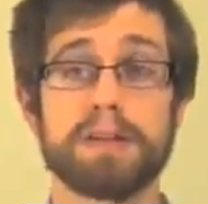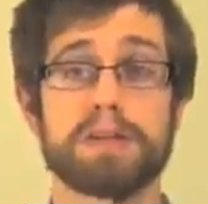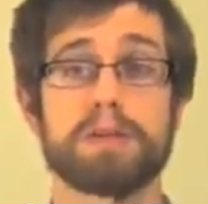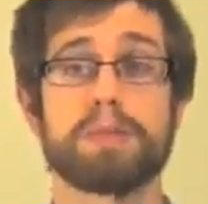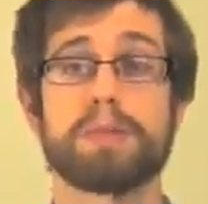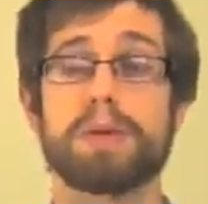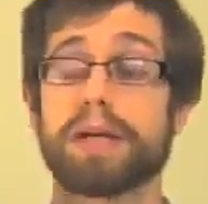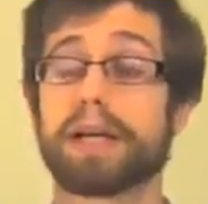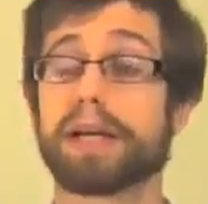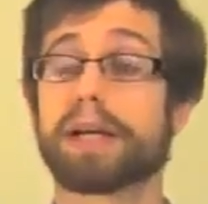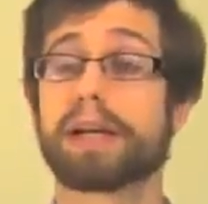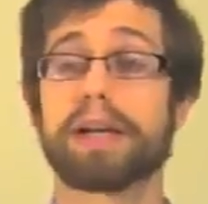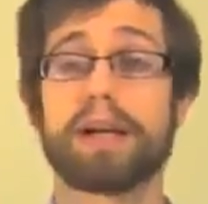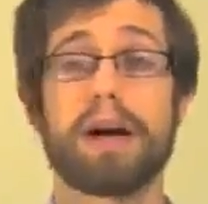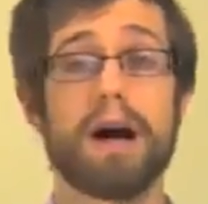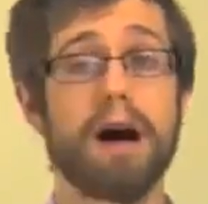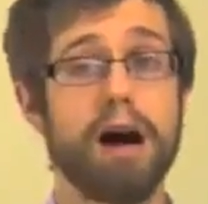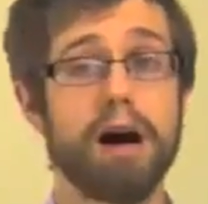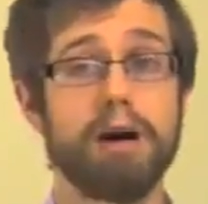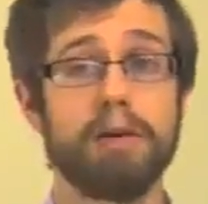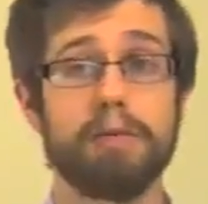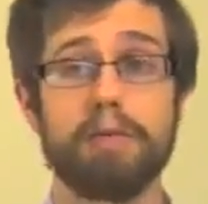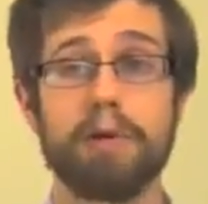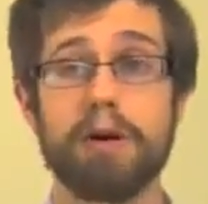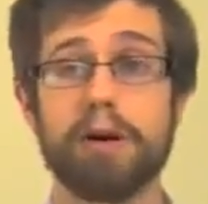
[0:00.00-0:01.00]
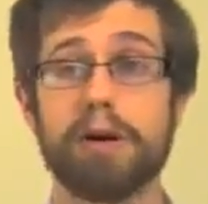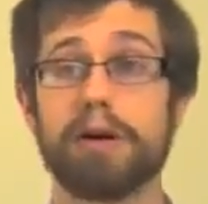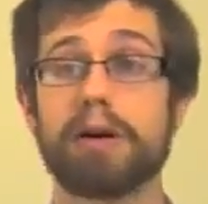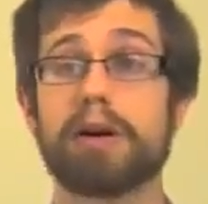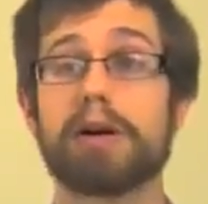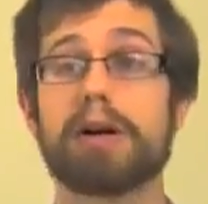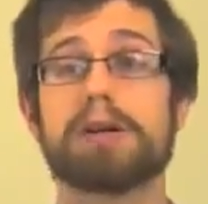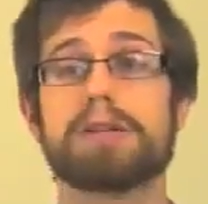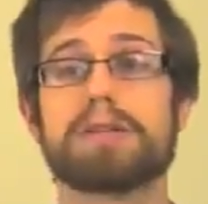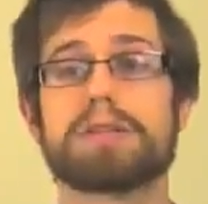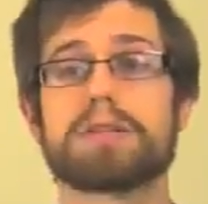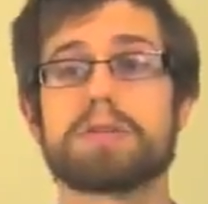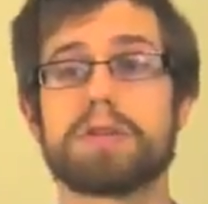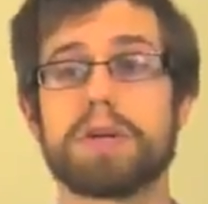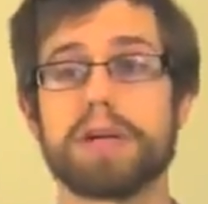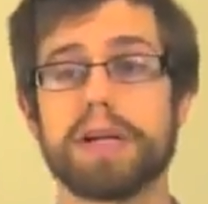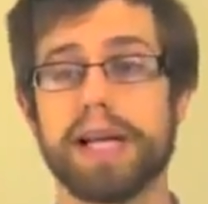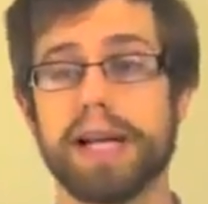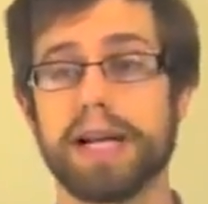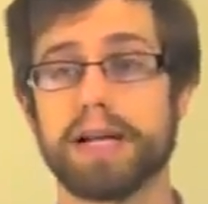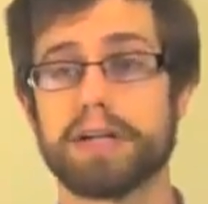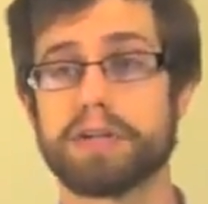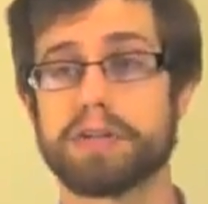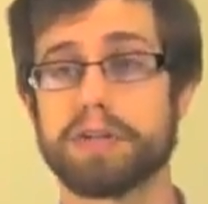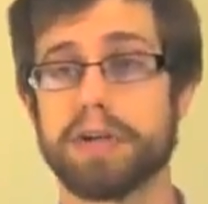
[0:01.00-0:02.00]
So when you're getting a hot water
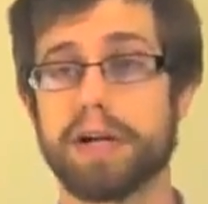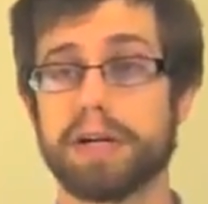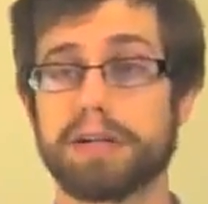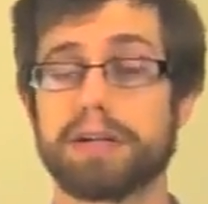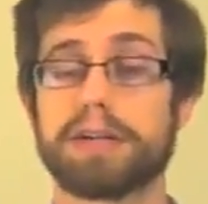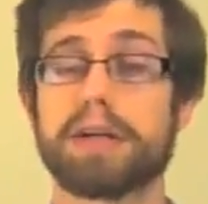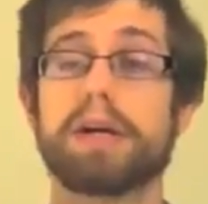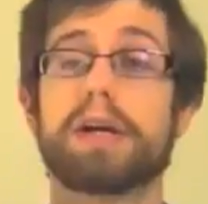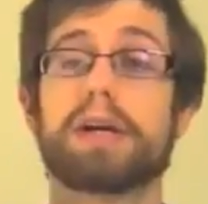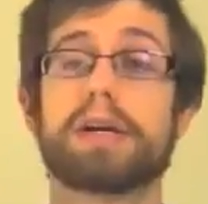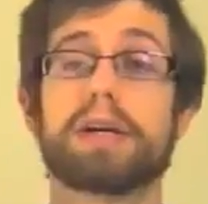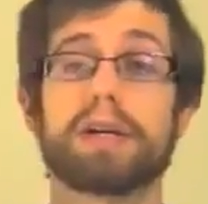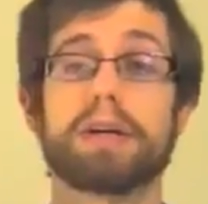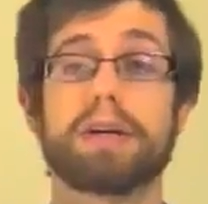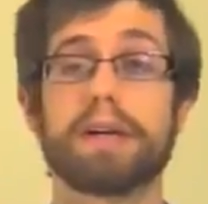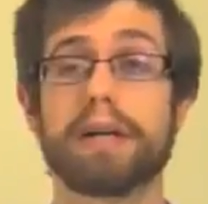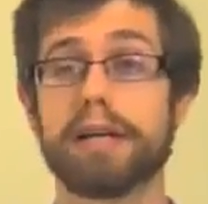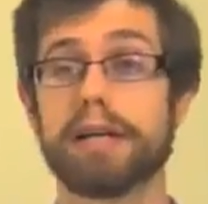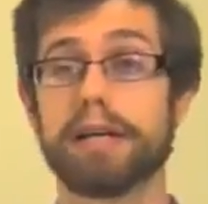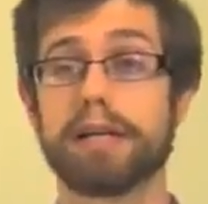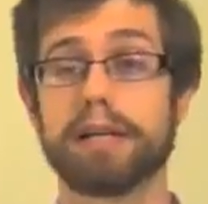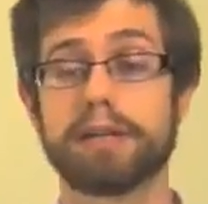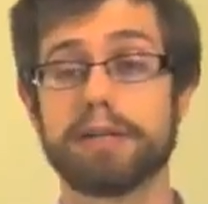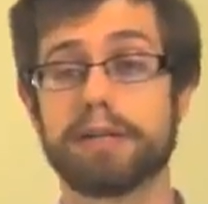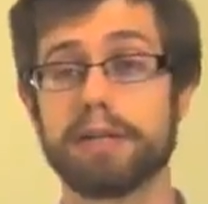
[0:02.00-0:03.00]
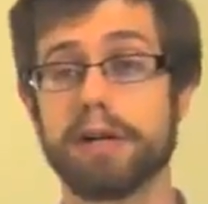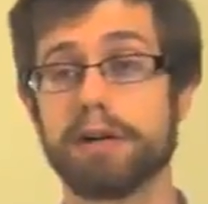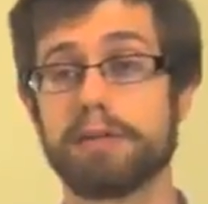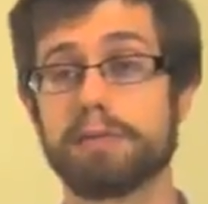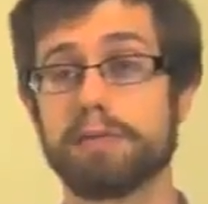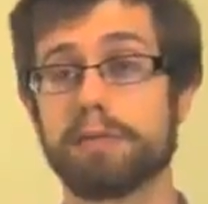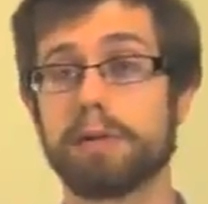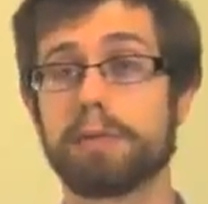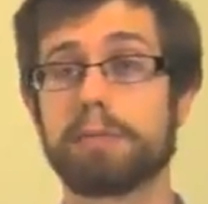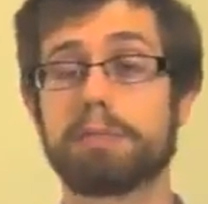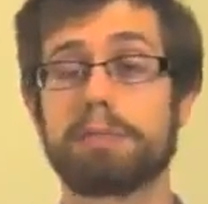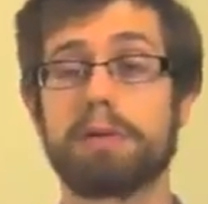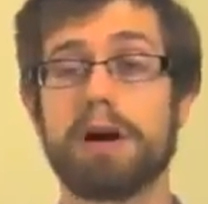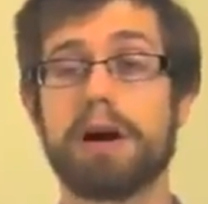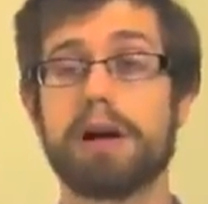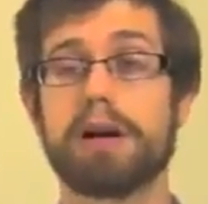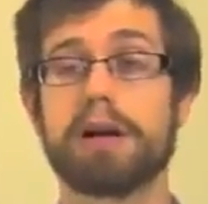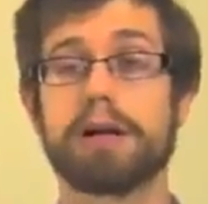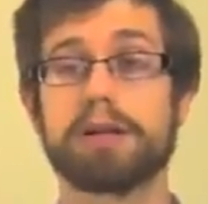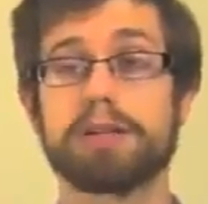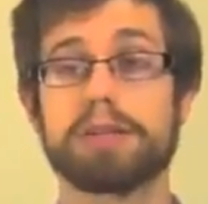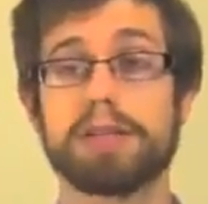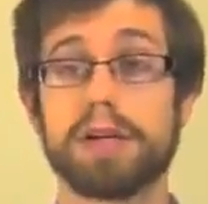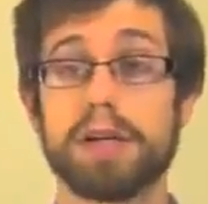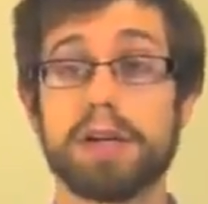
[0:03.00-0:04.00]
concentrated extract, you're getting a dunwood
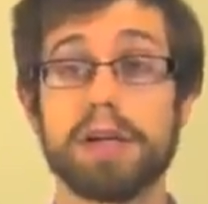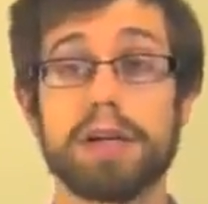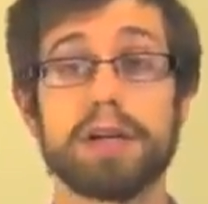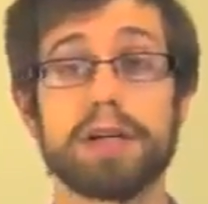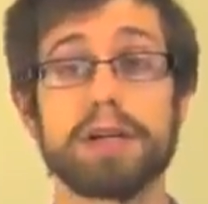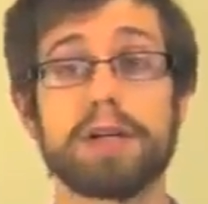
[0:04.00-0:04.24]
product,